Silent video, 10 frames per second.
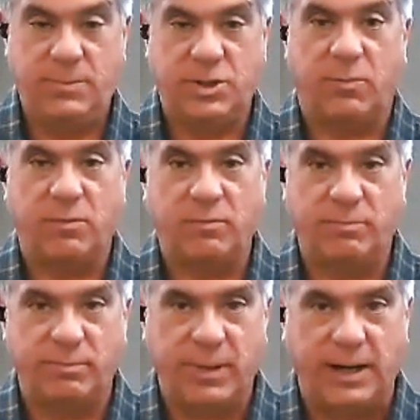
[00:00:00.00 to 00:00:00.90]
So
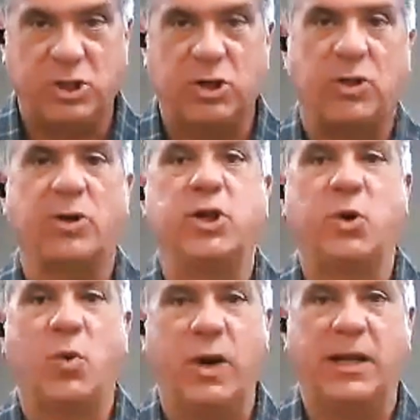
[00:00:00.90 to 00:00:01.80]
make sure
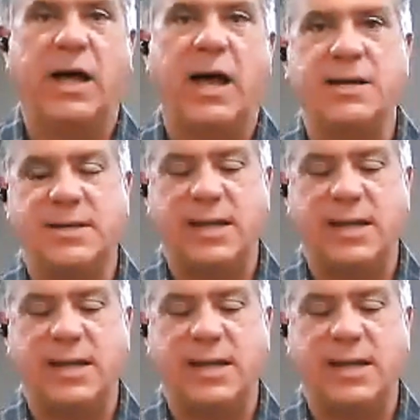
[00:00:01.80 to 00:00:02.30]
you realize